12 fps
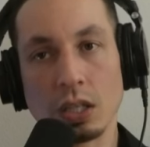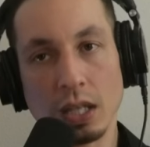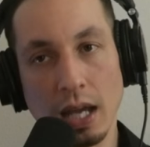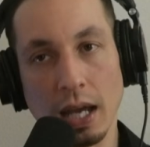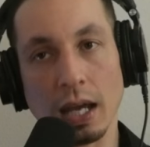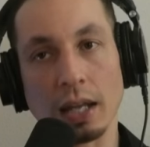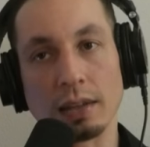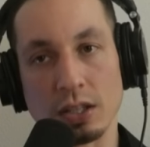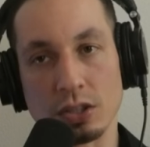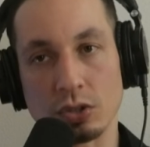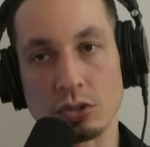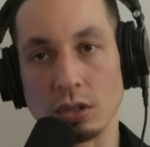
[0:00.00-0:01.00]
Yeah, yeah,
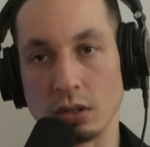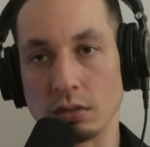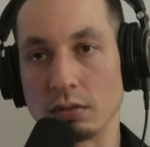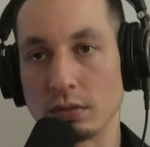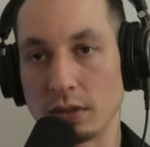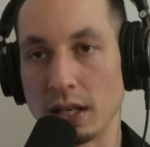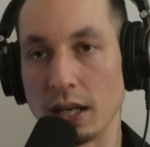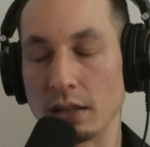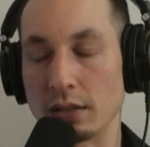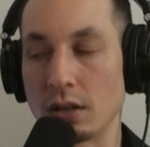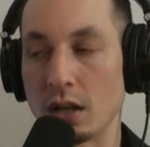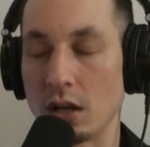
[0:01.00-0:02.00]
that's true. Yeah,
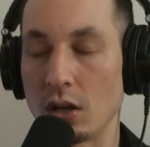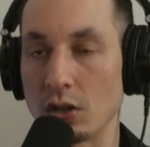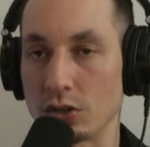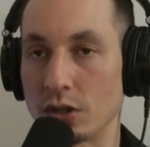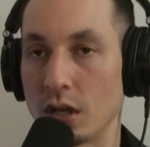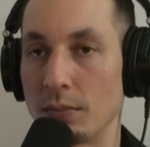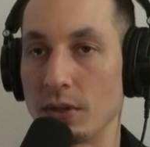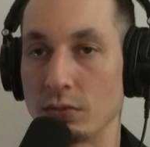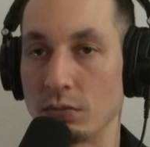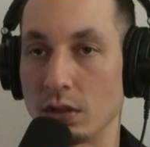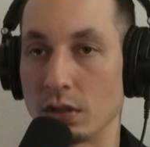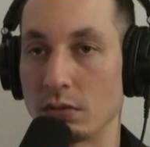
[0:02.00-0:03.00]
not all shamans
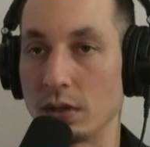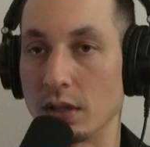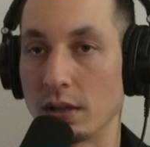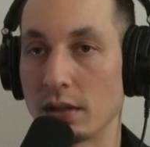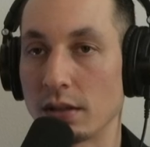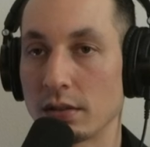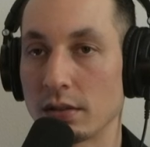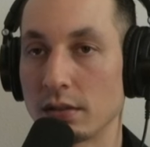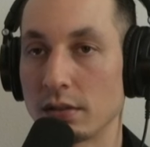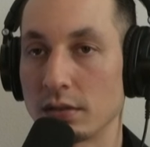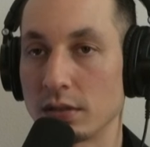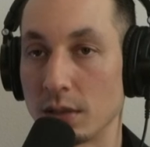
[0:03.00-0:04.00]
work with
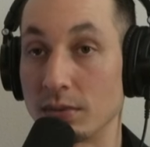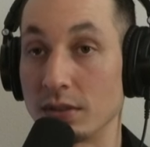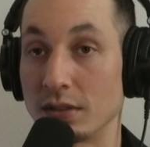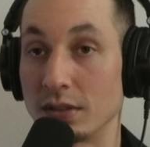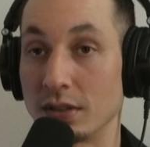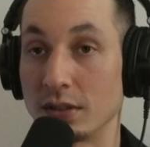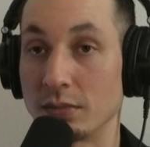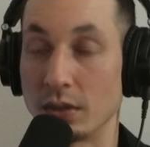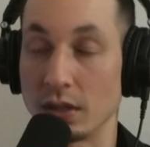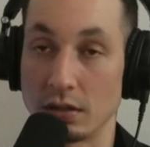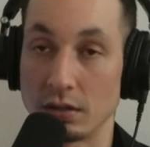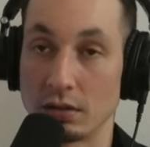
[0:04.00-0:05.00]
substances,
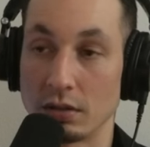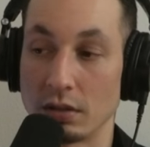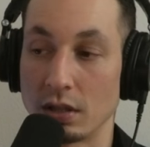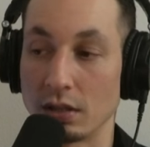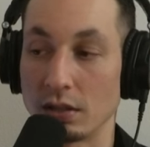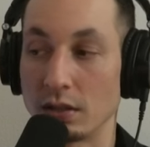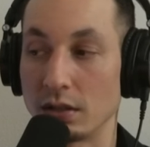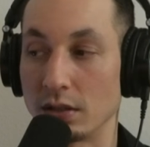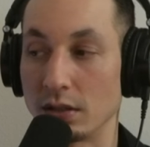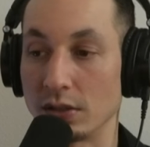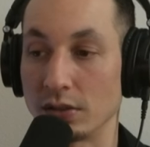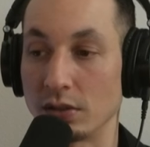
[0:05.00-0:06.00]
but mm-hmm. at,
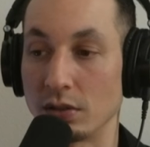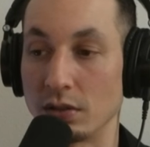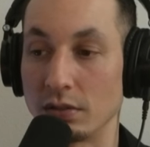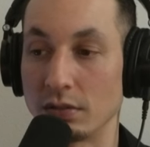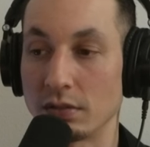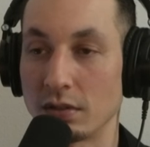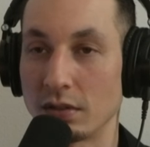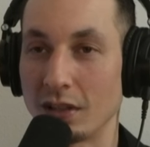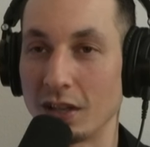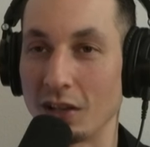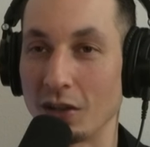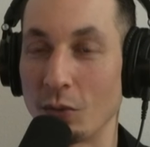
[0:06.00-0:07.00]
at least the
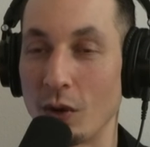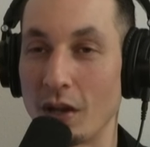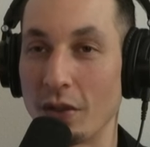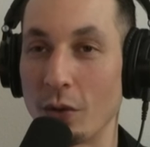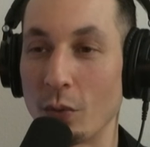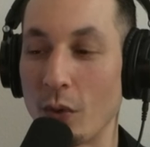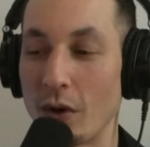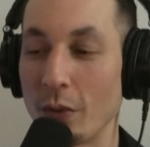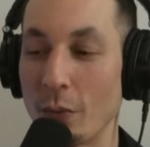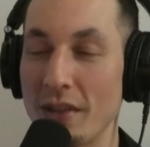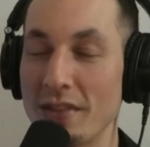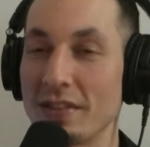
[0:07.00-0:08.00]
yeah the one the
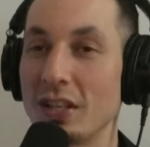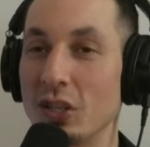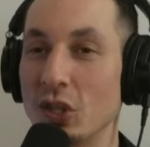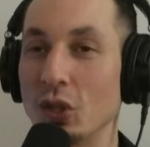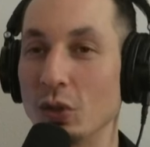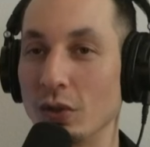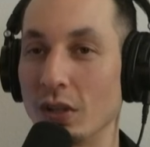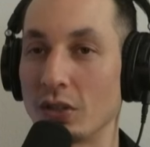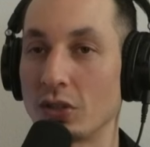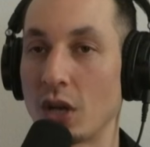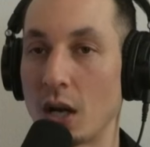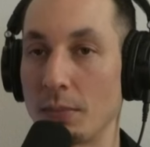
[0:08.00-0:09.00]
the ones that do that
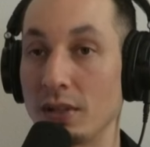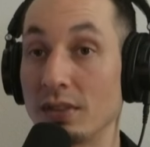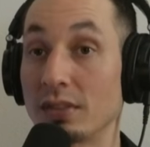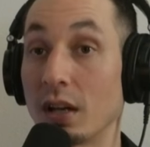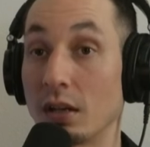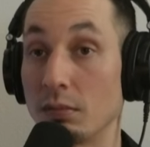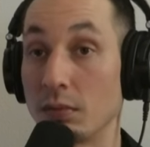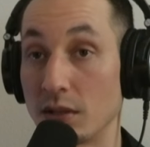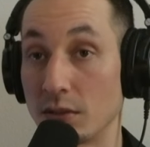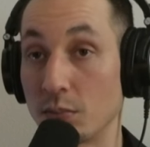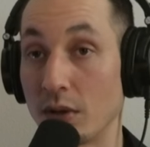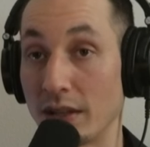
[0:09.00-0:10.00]
shaman is kind of
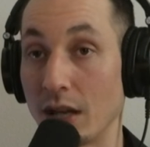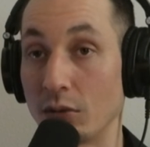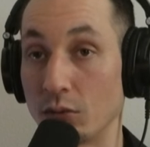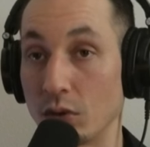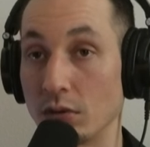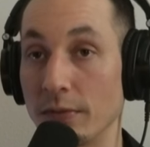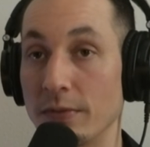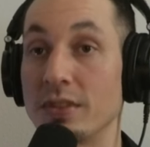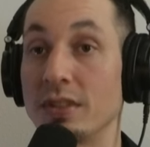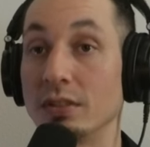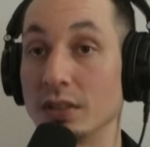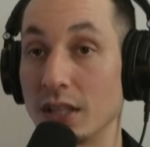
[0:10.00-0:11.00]
is playing that role of
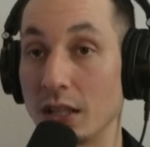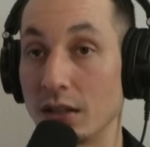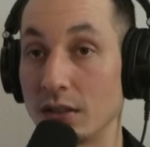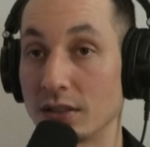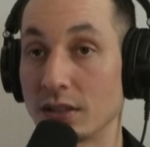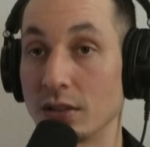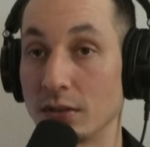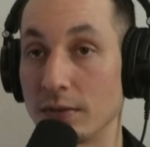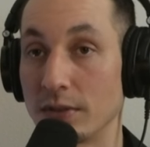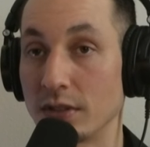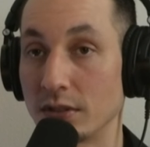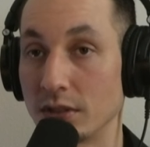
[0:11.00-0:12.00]
facilitator, skilled
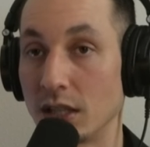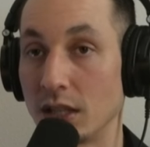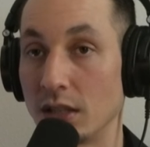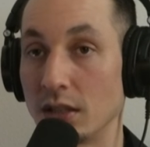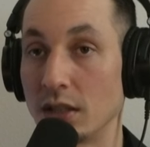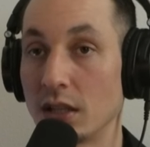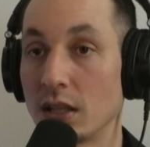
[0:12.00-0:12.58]
mm-hmm. facilitator. Mm-hmm.